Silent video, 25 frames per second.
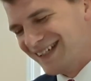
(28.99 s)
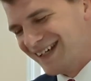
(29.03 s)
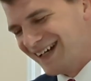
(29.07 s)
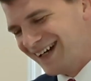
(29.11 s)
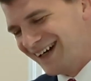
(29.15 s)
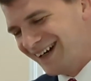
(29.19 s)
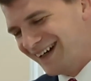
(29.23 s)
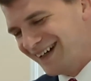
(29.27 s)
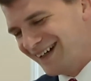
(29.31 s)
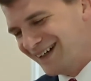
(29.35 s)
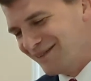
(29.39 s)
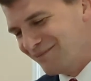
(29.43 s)
But
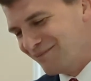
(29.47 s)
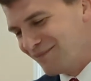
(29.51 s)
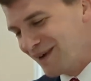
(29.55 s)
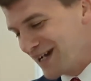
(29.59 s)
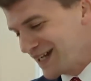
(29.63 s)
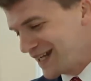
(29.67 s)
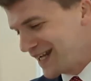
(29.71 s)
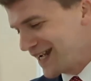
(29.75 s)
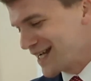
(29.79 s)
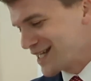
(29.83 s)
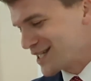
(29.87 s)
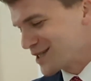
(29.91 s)
uh,
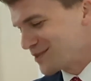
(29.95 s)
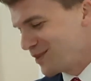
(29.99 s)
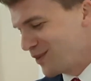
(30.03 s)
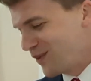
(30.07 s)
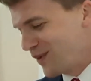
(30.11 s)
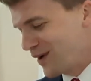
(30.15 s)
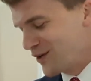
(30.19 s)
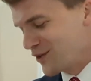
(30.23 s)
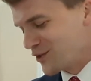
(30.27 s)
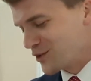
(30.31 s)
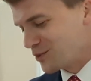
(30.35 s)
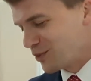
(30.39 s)
Mike asked me
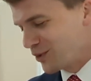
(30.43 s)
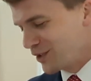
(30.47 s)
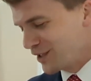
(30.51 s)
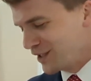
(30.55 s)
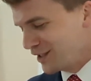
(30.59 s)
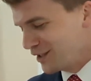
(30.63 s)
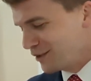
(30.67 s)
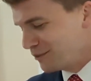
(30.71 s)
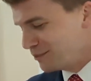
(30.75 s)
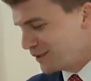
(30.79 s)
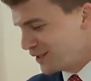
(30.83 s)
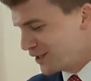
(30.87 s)
why I was
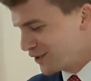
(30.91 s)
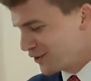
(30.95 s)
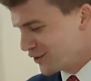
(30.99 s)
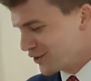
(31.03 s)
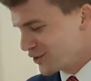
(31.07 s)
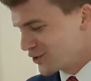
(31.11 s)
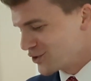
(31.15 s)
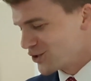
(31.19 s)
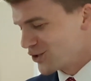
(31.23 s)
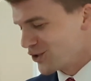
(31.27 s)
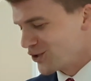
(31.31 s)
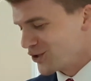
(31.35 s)
bringing a
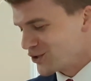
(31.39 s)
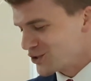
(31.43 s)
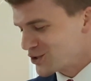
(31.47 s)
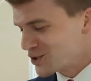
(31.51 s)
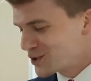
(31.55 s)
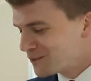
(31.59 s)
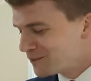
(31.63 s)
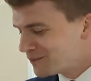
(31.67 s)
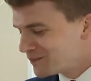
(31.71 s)
beer to church.